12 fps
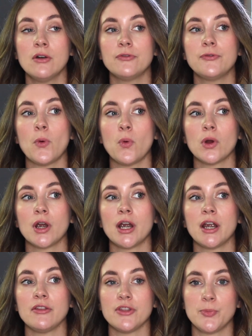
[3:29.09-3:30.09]

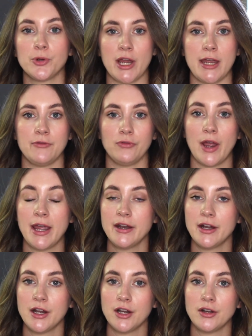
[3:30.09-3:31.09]
for the brave
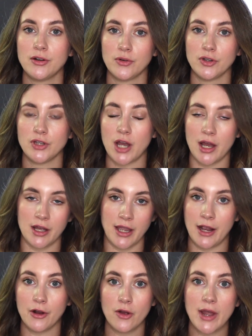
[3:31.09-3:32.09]
writer,
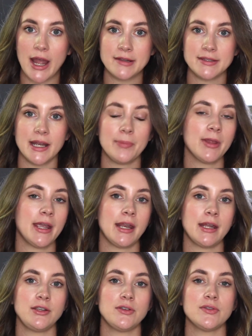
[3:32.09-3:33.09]
arrow guides that I plan on